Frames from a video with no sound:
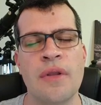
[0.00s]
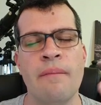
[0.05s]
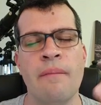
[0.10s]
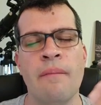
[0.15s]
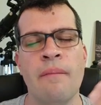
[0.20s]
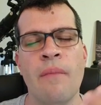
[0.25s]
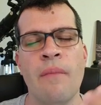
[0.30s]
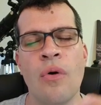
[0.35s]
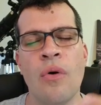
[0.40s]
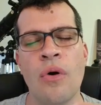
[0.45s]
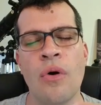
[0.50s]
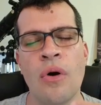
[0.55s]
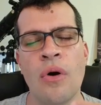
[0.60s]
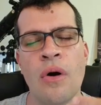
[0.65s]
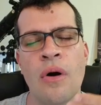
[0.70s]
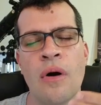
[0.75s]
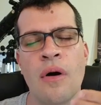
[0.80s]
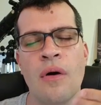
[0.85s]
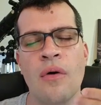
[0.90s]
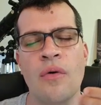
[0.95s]

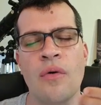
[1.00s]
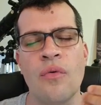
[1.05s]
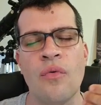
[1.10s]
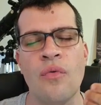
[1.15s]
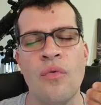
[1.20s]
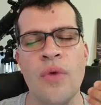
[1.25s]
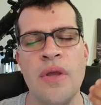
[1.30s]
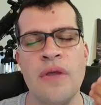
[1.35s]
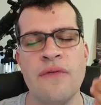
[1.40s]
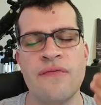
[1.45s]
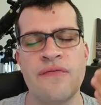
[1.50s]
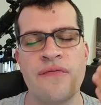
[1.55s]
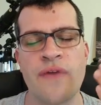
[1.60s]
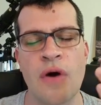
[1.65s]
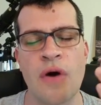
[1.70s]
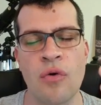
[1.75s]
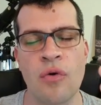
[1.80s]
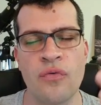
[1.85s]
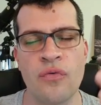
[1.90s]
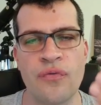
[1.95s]
more we
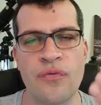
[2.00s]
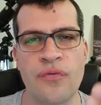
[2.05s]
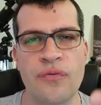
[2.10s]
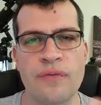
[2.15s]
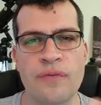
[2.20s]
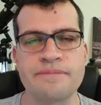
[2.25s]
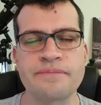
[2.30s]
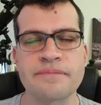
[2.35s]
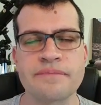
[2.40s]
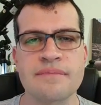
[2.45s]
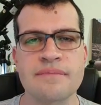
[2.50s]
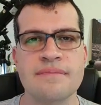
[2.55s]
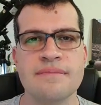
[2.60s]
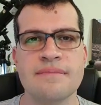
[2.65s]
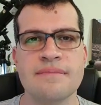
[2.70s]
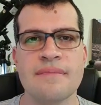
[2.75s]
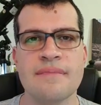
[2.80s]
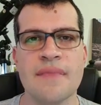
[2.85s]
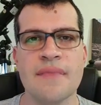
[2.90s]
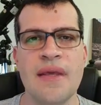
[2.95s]
evolve
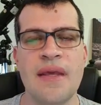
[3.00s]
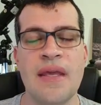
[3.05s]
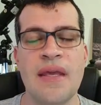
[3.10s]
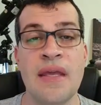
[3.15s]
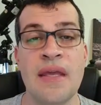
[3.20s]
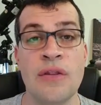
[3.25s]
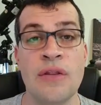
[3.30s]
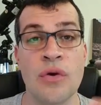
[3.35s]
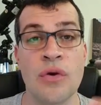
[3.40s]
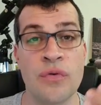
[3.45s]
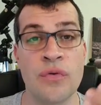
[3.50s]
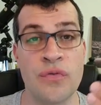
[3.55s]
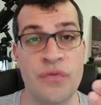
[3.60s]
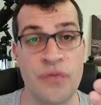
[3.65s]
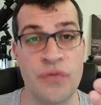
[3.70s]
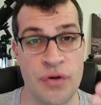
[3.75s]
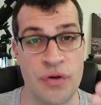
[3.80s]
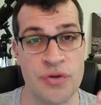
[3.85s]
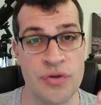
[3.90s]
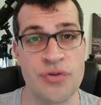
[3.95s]
in those
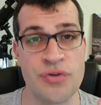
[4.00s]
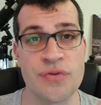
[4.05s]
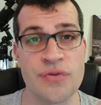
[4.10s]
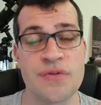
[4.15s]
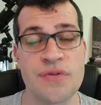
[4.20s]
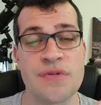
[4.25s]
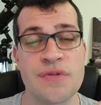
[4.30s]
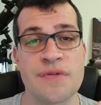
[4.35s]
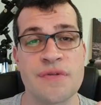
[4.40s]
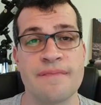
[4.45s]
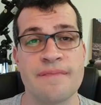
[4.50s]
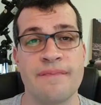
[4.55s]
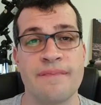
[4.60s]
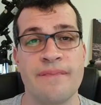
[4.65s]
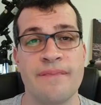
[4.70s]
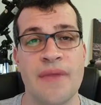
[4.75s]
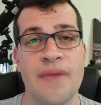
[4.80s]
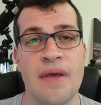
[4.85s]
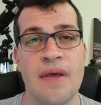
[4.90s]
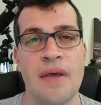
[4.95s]
virtues,
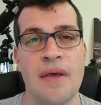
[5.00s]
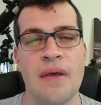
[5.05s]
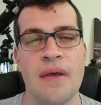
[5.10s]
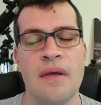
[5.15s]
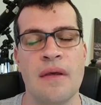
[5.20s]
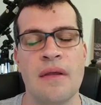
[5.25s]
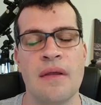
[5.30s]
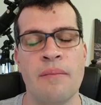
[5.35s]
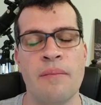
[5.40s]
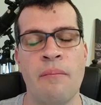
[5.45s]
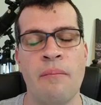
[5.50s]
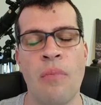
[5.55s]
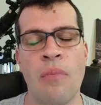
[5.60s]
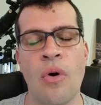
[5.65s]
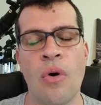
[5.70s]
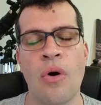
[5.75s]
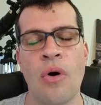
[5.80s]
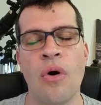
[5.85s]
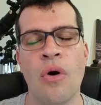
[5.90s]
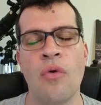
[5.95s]

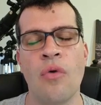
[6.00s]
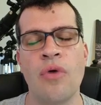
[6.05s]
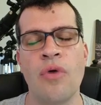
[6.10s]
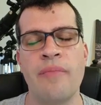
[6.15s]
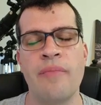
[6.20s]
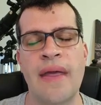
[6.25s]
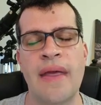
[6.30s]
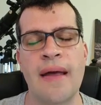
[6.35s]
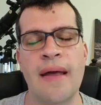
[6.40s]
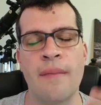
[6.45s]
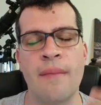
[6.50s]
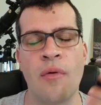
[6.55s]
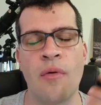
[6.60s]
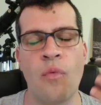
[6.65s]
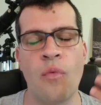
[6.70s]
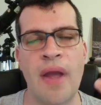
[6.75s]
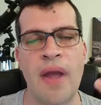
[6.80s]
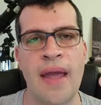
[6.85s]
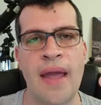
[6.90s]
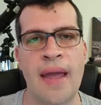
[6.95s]
more we become
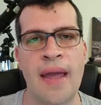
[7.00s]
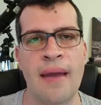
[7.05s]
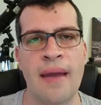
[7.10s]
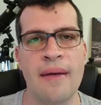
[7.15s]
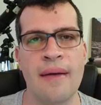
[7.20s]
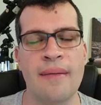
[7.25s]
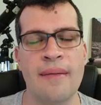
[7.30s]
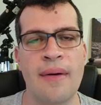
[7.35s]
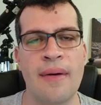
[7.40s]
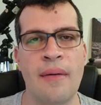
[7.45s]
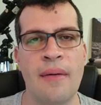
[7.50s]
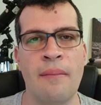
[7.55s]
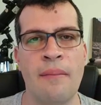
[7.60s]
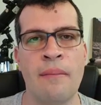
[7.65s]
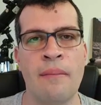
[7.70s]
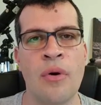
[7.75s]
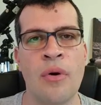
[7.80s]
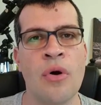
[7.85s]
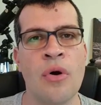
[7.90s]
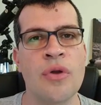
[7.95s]
aware,
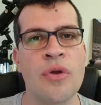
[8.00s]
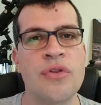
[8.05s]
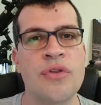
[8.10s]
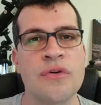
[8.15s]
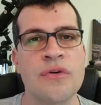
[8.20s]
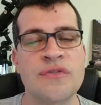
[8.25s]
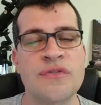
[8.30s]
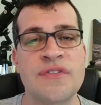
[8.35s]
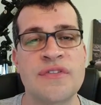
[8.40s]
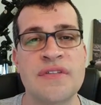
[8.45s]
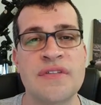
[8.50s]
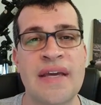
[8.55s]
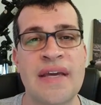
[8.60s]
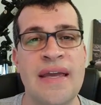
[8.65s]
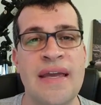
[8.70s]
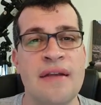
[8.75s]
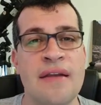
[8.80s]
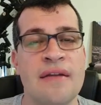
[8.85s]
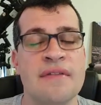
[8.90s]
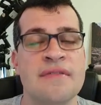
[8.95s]
more those
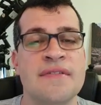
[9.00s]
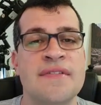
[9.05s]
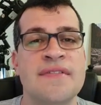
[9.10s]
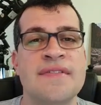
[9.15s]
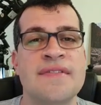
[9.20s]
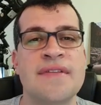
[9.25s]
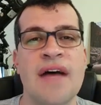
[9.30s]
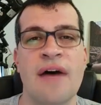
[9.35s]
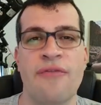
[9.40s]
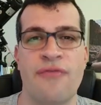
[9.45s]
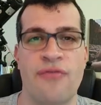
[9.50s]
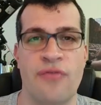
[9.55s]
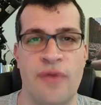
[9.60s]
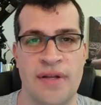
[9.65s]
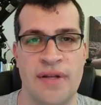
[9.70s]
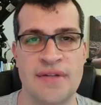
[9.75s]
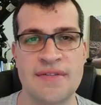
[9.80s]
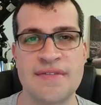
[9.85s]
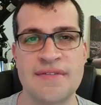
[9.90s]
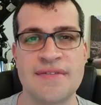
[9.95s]
hidden
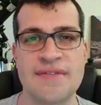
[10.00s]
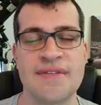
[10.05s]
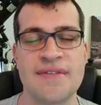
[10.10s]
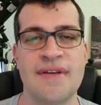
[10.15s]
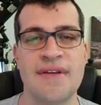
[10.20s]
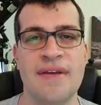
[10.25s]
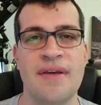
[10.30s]
sufferings